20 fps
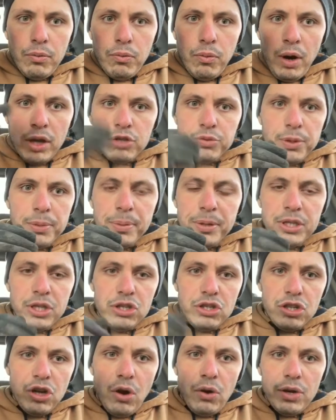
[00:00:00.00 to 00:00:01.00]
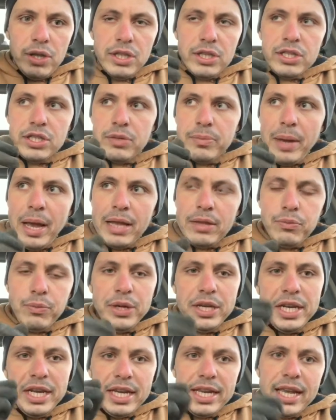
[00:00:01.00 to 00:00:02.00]
once we put the stone in the cement,
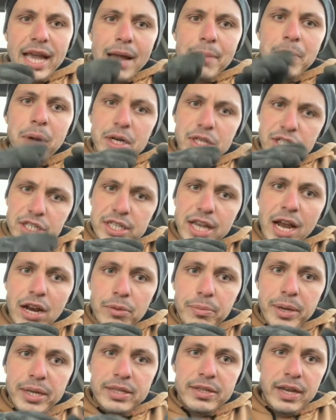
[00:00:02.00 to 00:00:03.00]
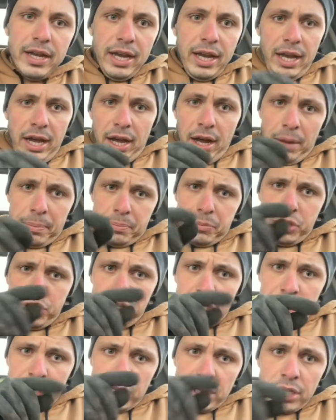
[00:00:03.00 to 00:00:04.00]
we didn't get much settlement.
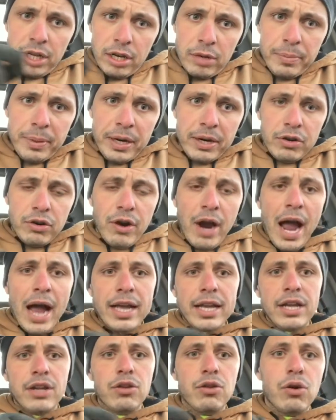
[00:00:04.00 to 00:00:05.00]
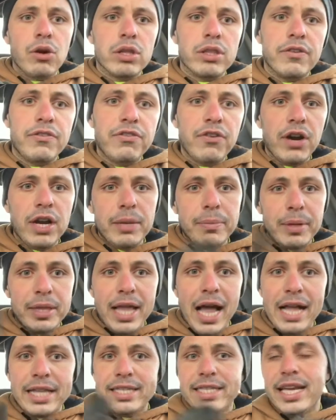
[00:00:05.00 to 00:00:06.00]
Just a little bit of cracking along the footing, but
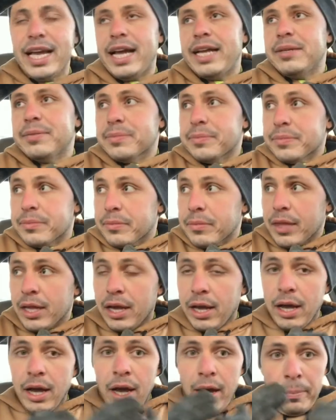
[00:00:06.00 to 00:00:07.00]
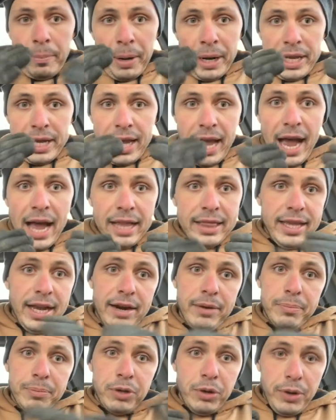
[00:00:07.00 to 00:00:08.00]
that's it. But again,
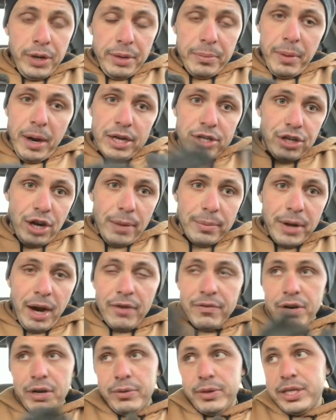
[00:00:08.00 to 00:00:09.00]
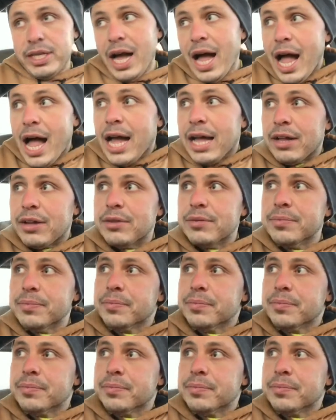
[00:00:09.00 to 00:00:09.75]
they're doing a mud job covering with tile.